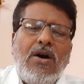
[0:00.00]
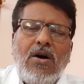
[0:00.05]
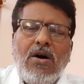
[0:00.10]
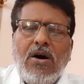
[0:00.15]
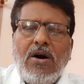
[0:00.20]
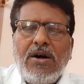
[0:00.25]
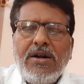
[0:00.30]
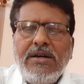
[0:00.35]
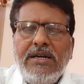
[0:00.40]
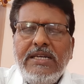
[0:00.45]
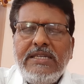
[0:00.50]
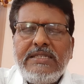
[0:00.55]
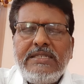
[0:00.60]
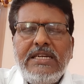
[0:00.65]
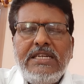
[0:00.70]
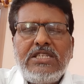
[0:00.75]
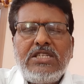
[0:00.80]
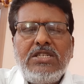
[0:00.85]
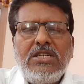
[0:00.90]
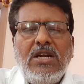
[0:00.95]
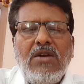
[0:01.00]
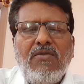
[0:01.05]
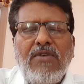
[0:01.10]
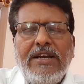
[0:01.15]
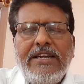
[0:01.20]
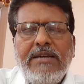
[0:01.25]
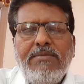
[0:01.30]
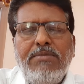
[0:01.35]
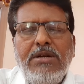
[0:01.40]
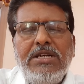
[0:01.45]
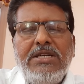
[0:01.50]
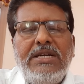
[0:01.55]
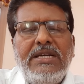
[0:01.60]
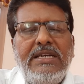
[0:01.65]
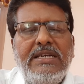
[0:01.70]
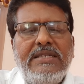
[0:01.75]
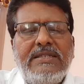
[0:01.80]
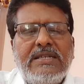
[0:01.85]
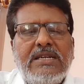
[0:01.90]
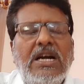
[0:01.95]
Organizational
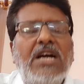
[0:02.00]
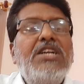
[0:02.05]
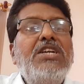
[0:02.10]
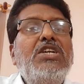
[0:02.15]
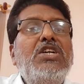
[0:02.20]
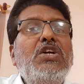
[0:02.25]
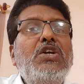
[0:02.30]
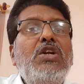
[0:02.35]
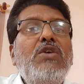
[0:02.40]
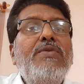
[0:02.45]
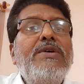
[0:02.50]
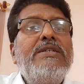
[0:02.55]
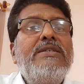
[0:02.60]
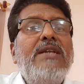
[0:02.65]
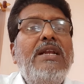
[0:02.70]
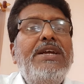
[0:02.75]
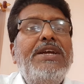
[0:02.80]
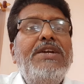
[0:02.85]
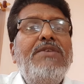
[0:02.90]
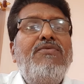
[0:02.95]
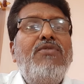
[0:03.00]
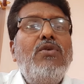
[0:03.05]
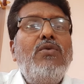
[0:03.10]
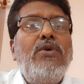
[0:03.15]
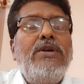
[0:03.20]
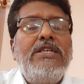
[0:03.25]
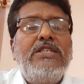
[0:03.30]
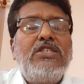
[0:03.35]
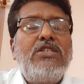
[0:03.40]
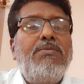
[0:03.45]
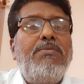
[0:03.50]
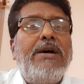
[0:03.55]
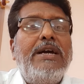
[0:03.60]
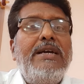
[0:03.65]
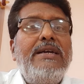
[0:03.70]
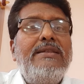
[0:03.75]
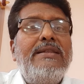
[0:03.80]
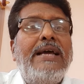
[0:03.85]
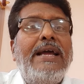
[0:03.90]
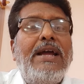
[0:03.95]
viability is continuously influenced by
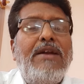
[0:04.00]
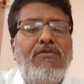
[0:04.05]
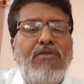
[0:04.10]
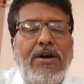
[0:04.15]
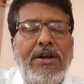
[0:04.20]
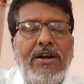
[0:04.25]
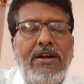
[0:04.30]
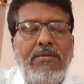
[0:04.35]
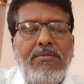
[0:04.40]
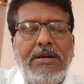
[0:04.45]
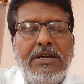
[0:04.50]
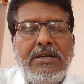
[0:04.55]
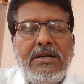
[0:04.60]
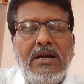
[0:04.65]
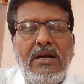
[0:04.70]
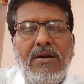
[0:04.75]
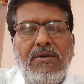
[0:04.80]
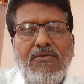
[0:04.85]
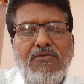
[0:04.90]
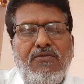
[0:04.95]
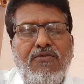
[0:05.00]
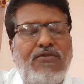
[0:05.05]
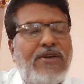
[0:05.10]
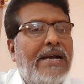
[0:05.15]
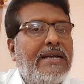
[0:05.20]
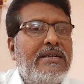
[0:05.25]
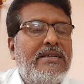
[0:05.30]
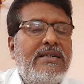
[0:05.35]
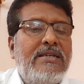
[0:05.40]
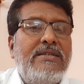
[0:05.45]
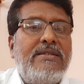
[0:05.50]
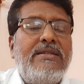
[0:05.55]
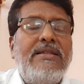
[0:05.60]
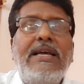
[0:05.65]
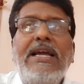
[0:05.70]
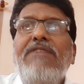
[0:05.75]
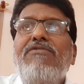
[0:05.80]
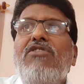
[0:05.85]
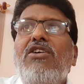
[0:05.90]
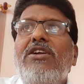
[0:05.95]
the environmental factors,
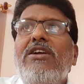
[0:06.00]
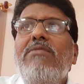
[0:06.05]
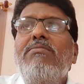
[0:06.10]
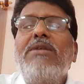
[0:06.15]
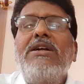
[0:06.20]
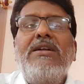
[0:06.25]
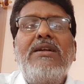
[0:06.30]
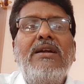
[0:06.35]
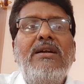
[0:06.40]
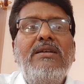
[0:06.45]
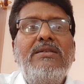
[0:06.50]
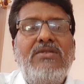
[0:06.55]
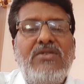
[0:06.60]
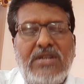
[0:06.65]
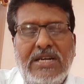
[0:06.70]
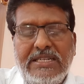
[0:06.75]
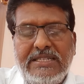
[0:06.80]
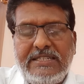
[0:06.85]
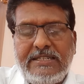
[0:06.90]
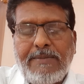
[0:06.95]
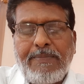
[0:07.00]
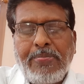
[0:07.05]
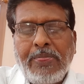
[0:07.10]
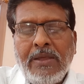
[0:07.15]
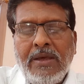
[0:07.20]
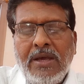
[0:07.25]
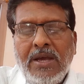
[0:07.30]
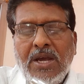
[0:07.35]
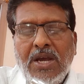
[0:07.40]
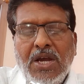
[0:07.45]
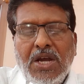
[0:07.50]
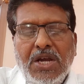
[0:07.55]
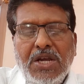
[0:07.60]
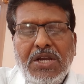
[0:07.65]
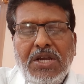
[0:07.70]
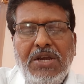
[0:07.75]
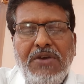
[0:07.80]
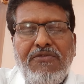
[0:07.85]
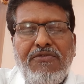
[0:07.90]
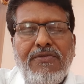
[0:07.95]
the environmental threats.
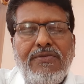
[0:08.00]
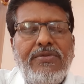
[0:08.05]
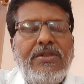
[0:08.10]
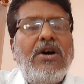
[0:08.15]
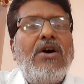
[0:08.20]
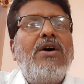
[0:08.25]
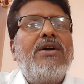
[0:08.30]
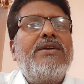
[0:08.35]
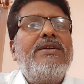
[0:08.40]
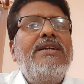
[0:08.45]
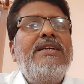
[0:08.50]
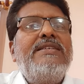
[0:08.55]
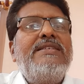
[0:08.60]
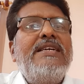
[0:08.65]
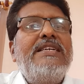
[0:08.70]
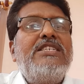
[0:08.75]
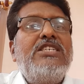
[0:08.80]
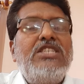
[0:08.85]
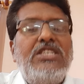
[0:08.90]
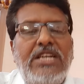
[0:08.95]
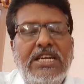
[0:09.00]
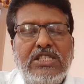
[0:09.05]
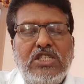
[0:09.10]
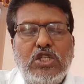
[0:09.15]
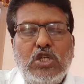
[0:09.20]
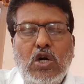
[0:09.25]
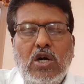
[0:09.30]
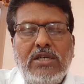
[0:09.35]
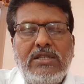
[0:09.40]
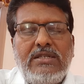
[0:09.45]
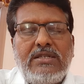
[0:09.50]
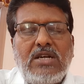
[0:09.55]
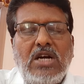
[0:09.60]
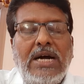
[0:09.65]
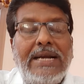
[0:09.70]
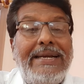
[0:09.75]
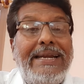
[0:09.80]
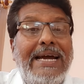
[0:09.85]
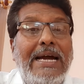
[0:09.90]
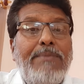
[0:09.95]
If the organization does not
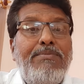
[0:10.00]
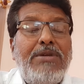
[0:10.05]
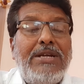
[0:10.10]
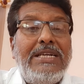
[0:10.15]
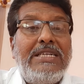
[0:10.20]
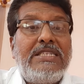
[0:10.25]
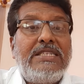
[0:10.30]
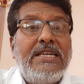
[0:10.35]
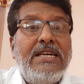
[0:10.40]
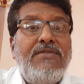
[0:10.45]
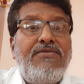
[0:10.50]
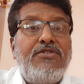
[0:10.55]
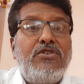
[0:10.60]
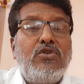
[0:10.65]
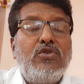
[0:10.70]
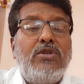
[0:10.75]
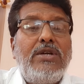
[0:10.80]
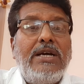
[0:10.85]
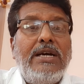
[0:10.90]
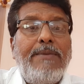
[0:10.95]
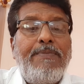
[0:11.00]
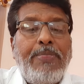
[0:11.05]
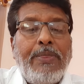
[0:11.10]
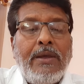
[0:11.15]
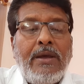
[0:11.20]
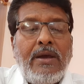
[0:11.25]
adapt itself to the